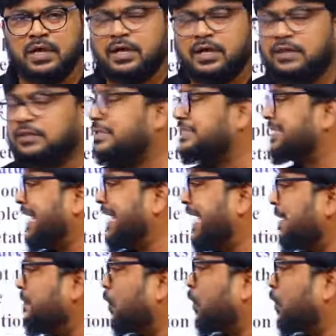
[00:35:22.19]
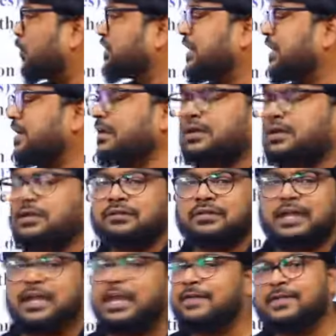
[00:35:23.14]
the same question
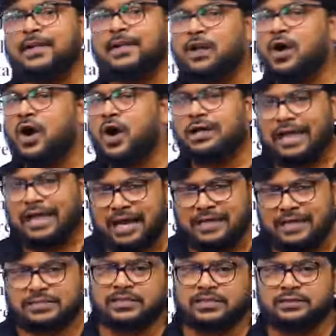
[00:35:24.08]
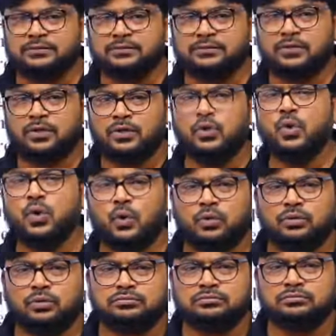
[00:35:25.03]
he will not ask
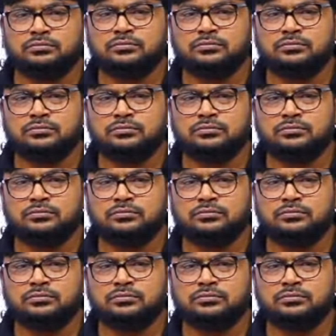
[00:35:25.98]
who,